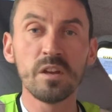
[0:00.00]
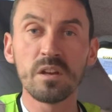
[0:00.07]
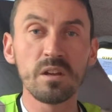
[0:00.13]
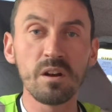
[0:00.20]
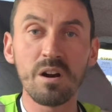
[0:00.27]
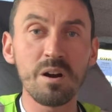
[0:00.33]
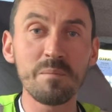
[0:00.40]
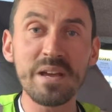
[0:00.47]
you
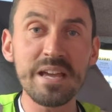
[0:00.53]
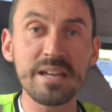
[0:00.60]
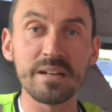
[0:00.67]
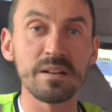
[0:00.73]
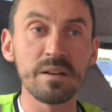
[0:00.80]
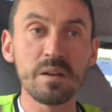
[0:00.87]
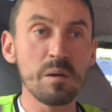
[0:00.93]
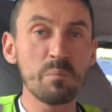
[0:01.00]
know what I mean
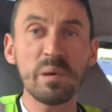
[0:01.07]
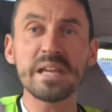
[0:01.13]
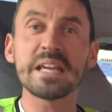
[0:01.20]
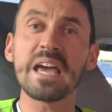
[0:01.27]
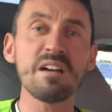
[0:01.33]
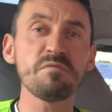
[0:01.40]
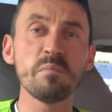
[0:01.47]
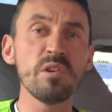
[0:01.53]
Big
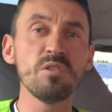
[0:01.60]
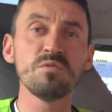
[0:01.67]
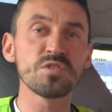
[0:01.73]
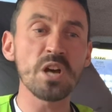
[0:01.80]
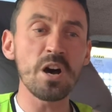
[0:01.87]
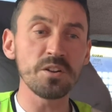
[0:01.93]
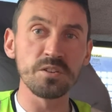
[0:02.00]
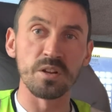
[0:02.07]
Kev moves
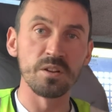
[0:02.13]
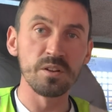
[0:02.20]
on